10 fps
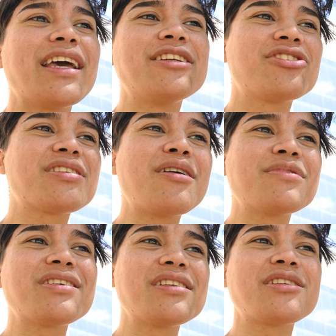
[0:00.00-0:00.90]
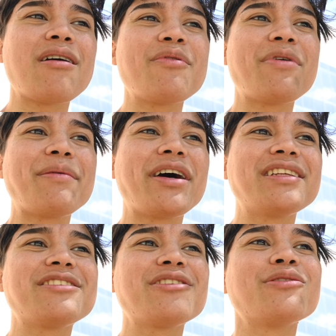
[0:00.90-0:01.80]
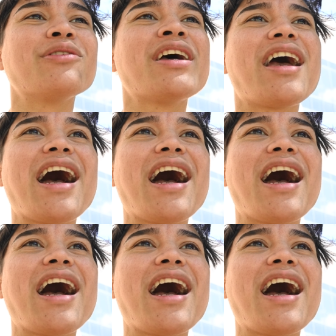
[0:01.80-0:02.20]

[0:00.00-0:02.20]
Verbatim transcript: it just comes to the top of my mind too.